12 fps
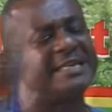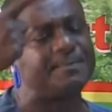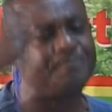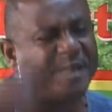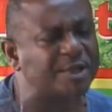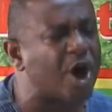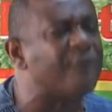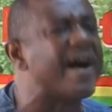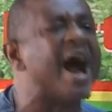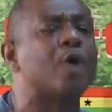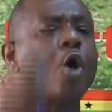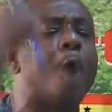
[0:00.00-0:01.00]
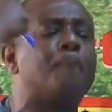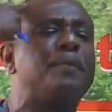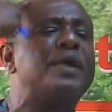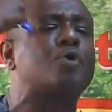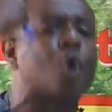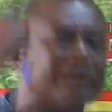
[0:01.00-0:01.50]
speaks of a
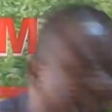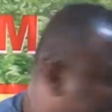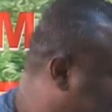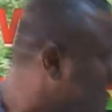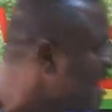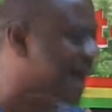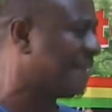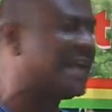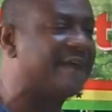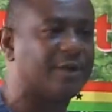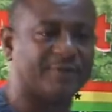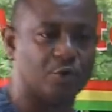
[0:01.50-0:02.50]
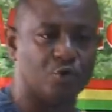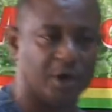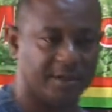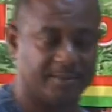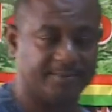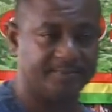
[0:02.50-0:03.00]
complete collapse at the level of the
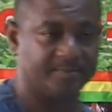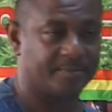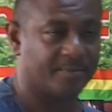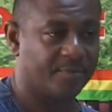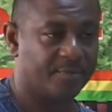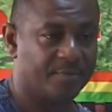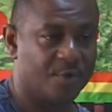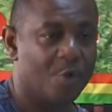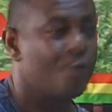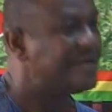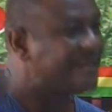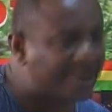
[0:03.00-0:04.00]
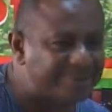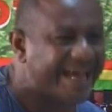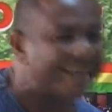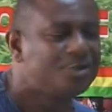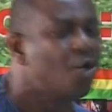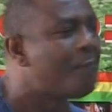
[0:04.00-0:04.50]
rural. Without
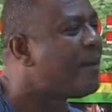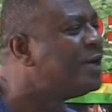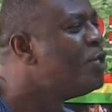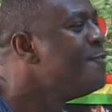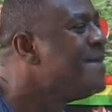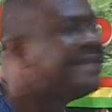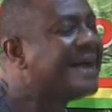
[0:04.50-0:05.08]
that, nobody will make